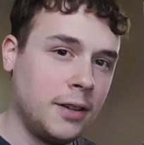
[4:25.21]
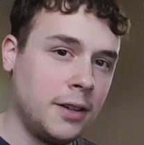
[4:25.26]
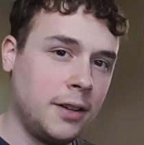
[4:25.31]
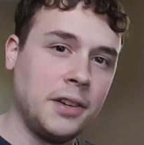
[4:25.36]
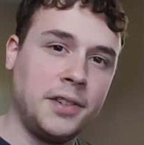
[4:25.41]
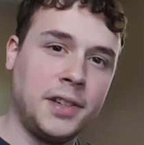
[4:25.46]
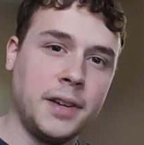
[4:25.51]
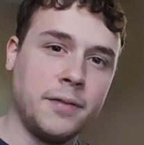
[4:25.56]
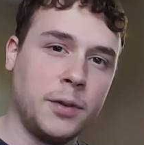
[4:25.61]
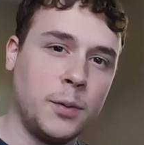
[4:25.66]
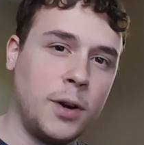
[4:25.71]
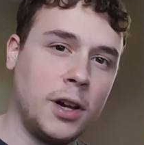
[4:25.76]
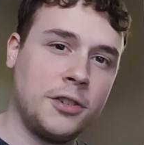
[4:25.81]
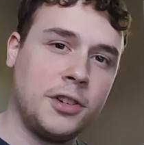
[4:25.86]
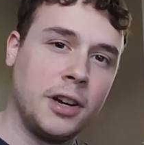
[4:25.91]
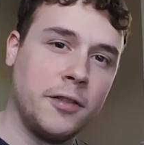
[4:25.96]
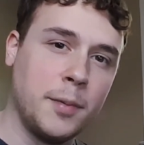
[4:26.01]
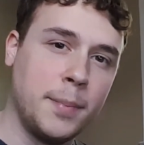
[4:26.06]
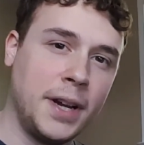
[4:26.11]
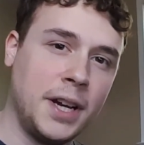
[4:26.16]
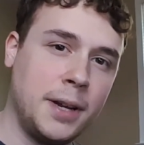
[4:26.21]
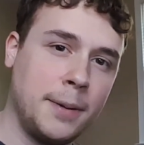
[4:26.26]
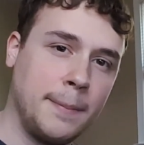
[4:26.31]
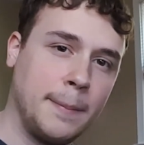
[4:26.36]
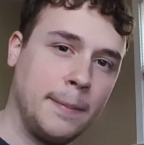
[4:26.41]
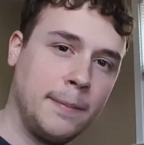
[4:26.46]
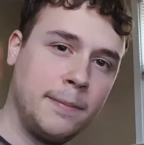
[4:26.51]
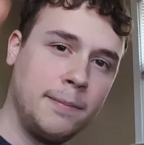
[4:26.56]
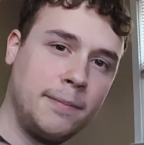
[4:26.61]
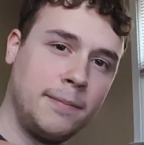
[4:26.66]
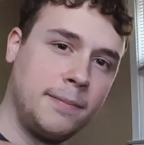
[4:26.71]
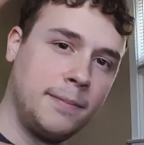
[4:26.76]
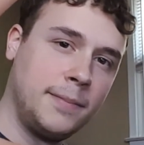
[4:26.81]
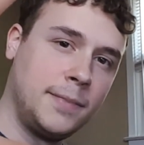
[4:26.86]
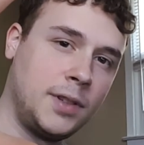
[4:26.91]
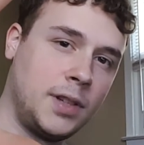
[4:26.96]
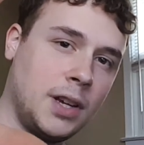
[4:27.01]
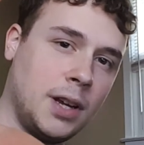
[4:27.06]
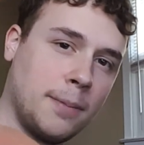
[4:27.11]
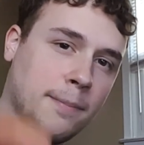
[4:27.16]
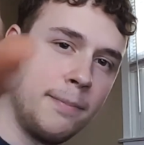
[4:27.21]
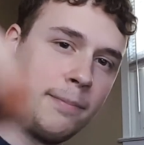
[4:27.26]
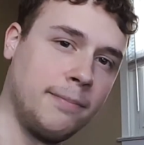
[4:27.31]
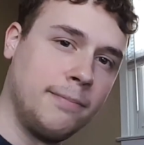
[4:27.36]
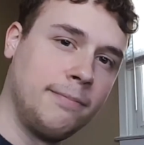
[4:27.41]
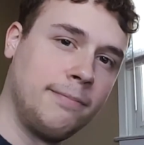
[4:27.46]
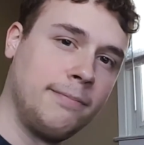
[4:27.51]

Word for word: Thanks again for watching, everybody. See ya.